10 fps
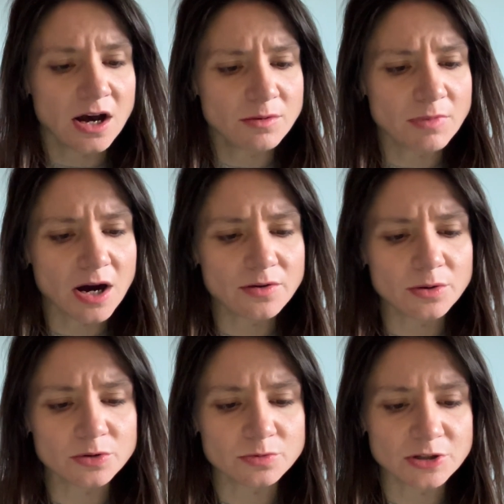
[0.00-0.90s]
Amara
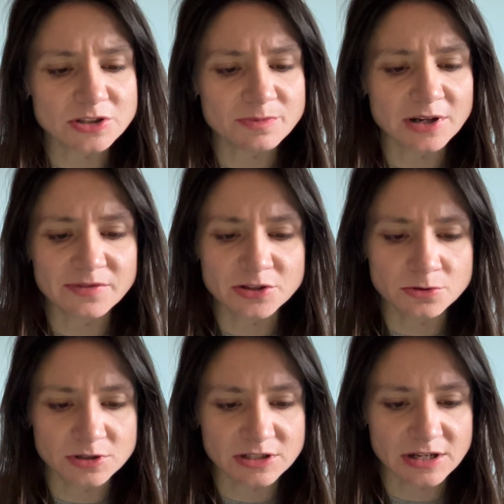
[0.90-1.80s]
was once a beloved
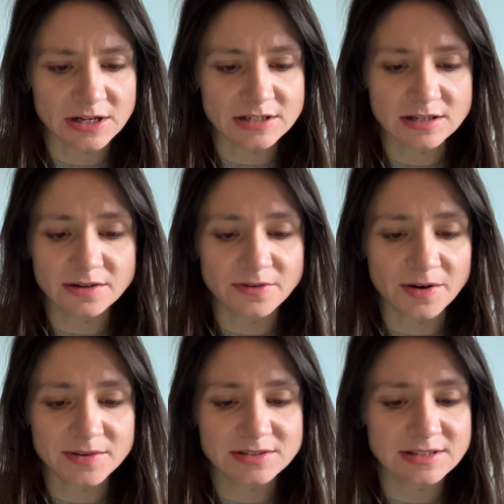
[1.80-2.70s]
daughter until her
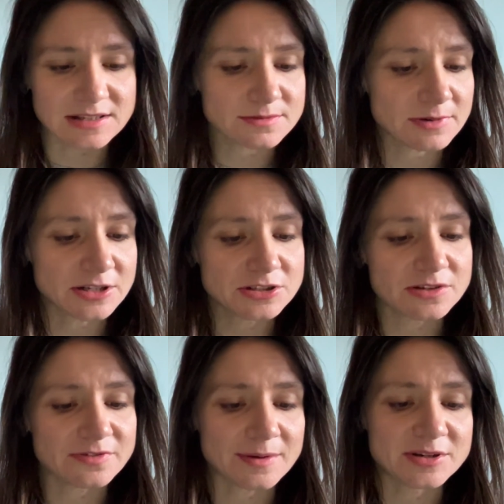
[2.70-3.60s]
father's death plunged
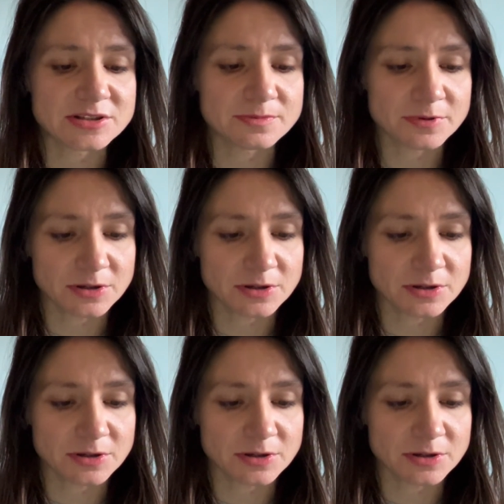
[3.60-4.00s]
her family to